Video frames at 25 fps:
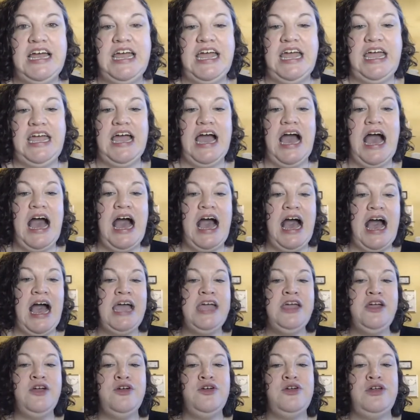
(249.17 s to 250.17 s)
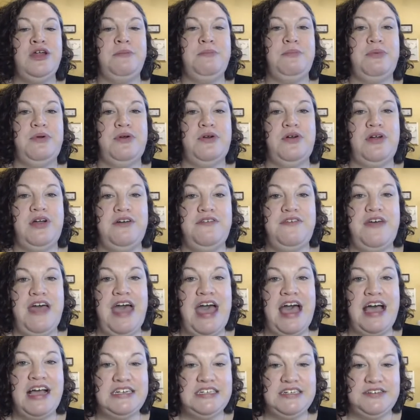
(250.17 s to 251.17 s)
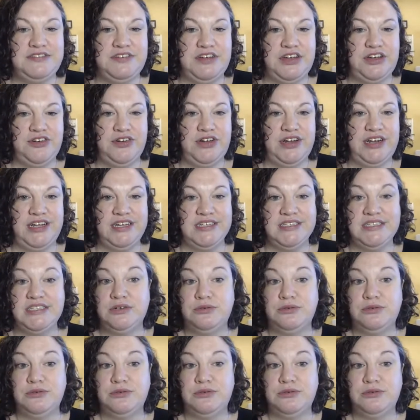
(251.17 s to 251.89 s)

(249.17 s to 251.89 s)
a higher number of active ingredients.